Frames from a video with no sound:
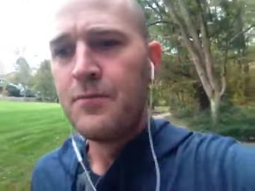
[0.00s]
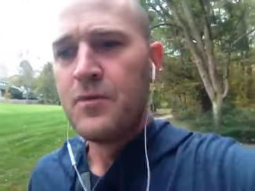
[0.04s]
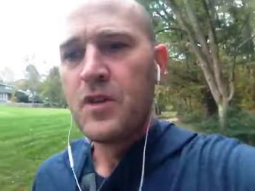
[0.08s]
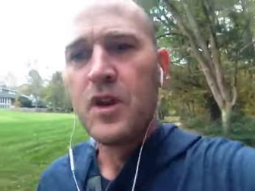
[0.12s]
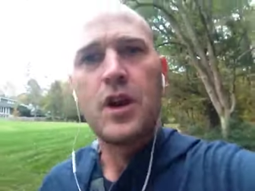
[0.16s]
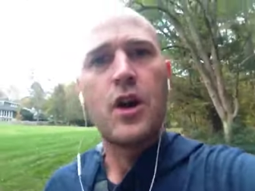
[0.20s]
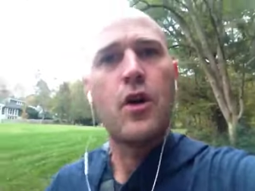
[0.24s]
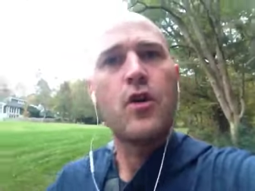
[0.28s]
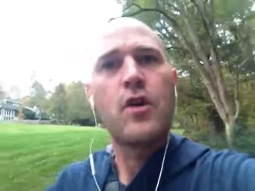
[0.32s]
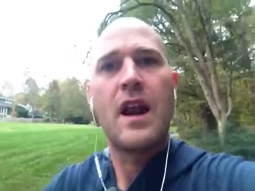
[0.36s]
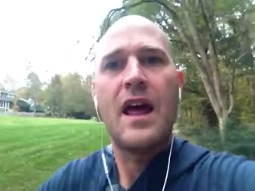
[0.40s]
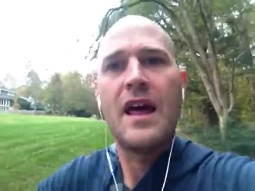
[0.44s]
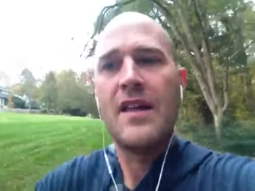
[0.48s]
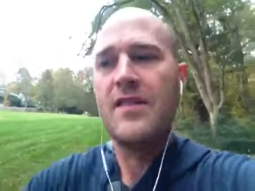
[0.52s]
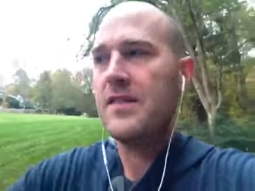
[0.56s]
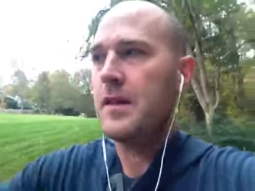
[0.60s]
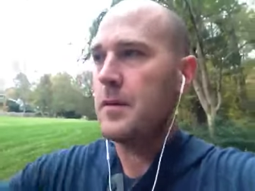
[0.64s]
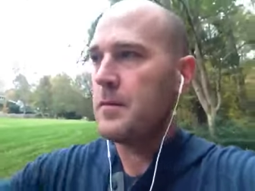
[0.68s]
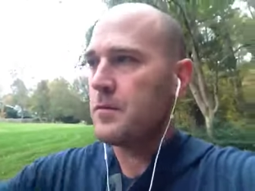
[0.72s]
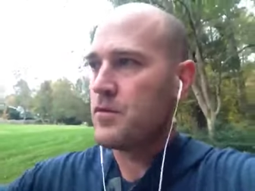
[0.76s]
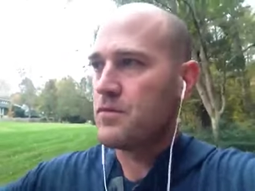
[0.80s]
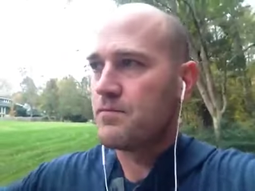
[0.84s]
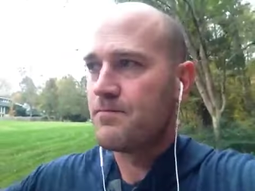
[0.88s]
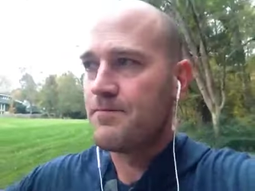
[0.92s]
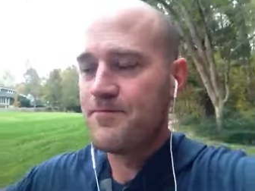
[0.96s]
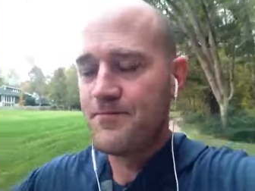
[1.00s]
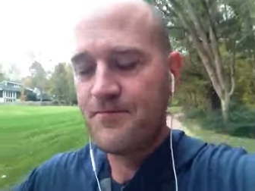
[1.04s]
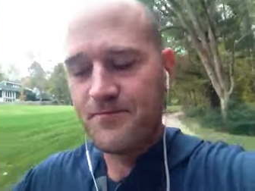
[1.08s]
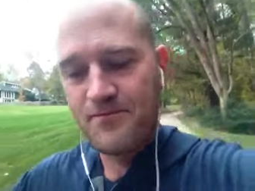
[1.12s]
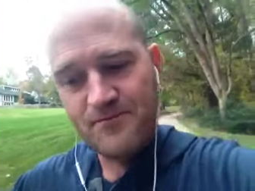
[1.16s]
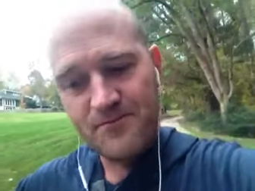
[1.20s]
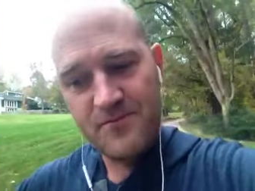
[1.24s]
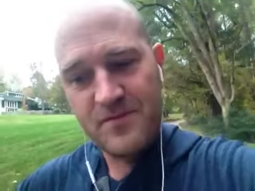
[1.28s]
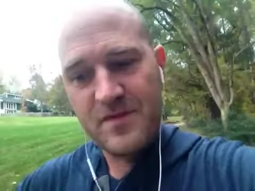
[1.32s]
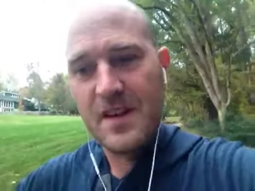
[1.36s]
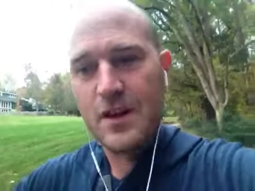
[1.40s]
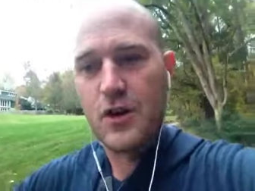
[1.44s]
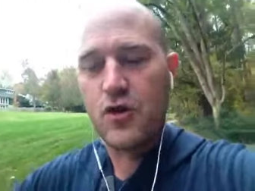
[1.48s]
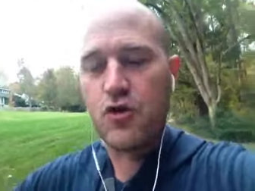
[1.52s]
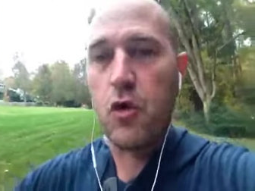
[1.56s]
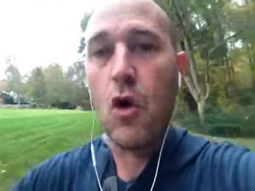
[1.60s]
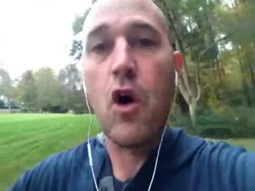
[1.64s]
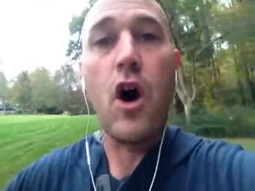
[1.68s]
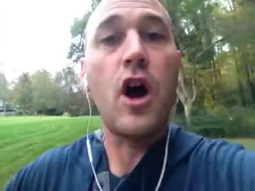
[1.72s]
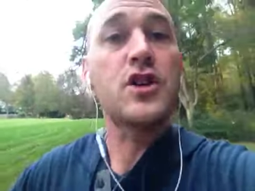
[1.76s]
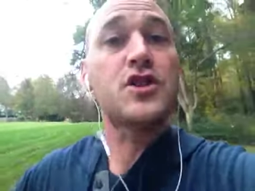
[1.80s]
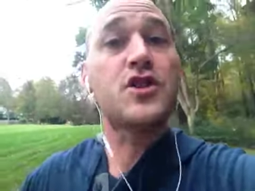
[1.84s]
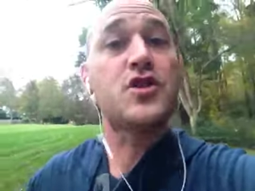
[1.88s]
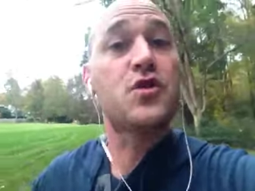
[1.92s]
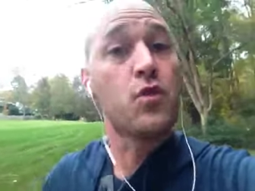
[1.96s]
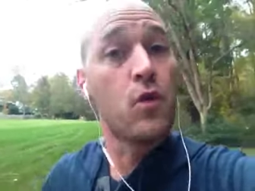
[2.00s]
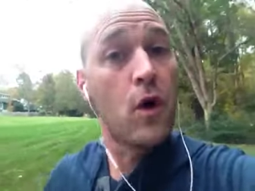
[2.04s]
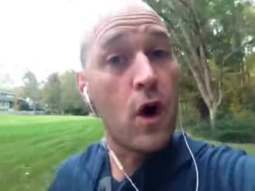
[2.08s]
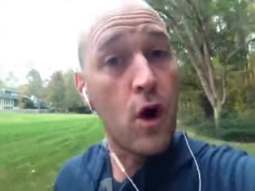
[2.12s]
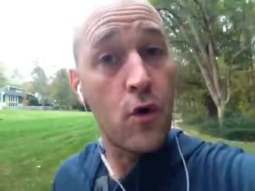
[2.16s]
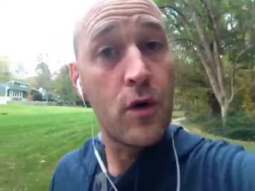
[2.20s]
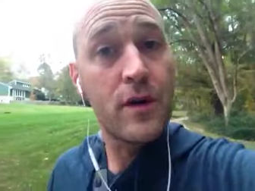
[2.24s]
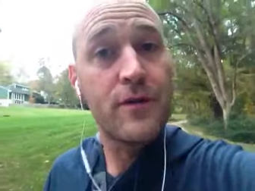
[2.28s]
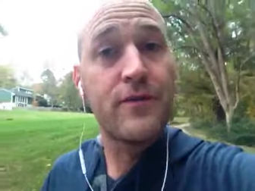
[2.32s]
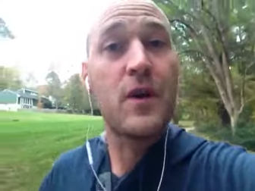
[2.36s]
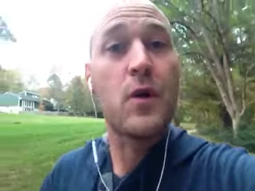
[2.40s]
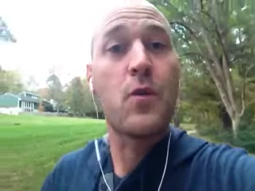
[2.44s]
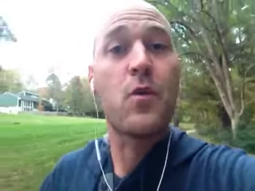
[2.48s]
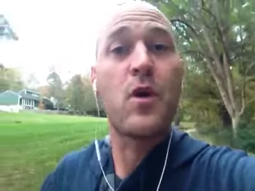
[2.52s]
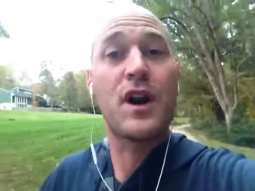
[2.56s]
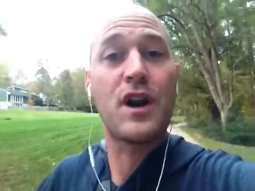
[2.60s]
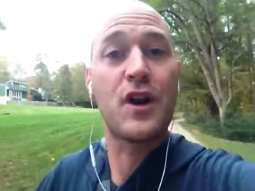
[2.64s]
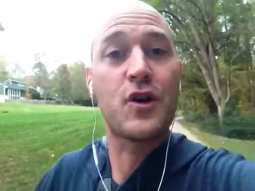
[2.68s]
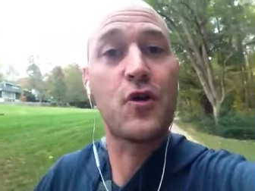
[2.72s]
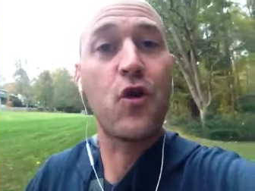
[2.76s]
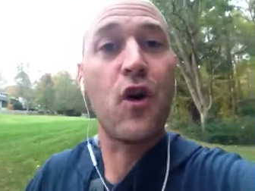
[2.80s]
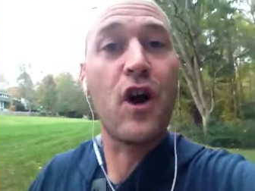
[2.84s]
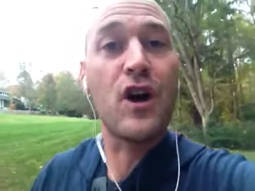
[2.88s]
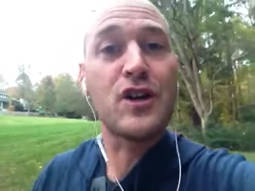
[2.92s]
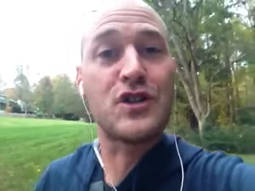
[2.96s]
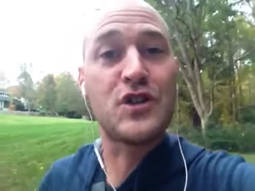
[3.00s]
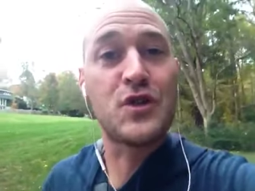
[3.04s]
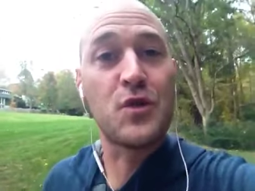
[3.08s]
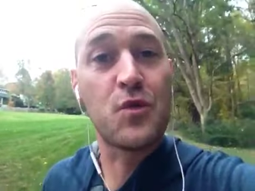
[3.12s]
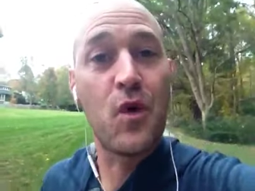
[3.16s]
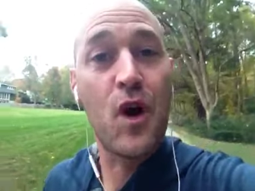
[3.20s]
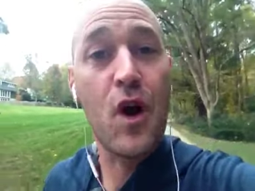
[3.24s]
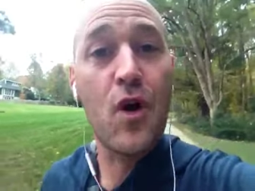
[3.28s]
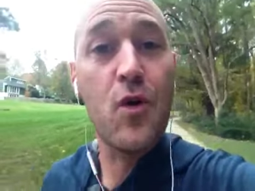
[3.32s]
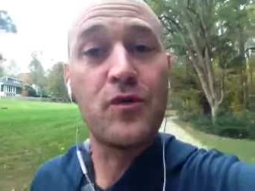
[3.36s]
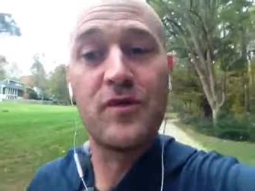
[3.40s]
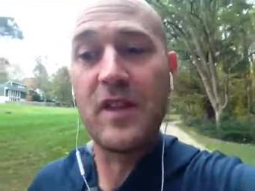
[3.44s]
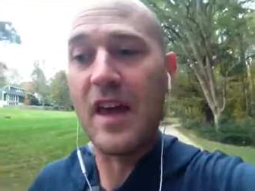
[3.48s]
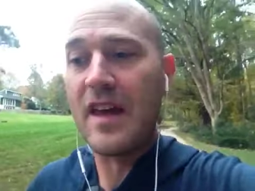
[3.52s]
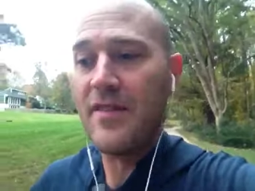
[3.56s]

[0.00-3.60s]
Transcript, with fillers: you know, letting them cross the road if they want to cross the road.